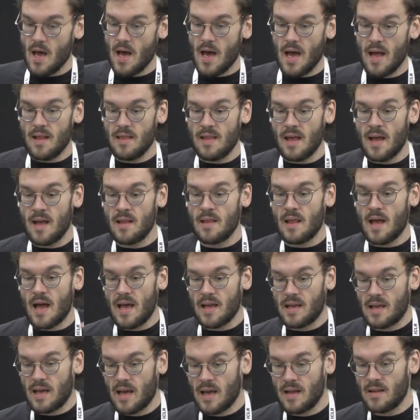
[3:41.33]
And then
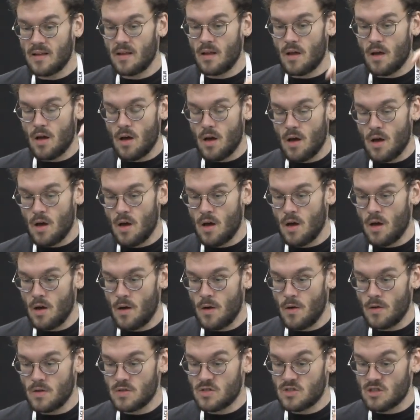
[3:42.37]
I can
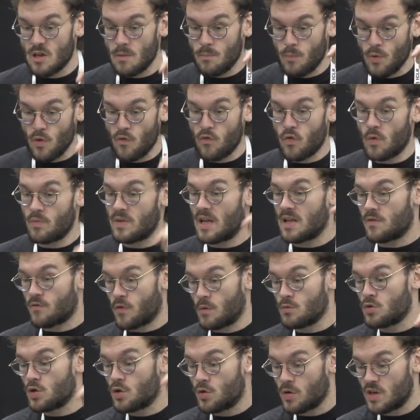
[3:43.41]
sample from
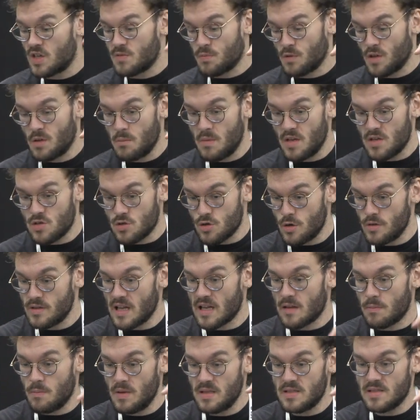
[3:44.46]
the corresponding mixture.
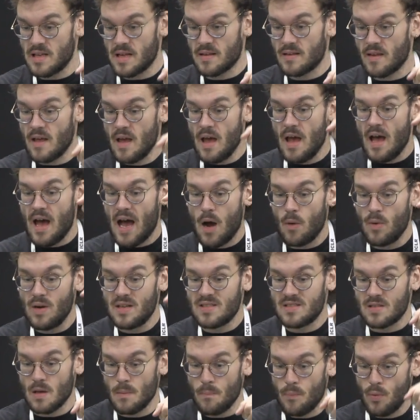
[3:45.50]
That means that I will
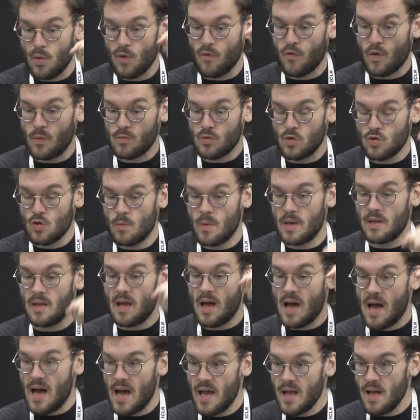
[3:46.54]
sample from the domain
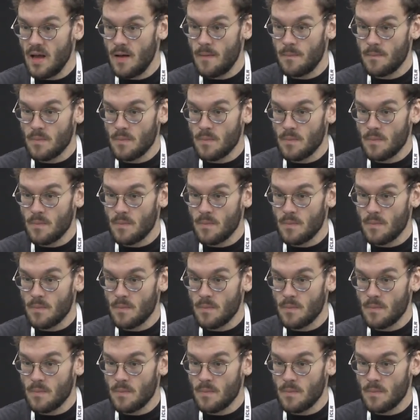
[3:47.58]
I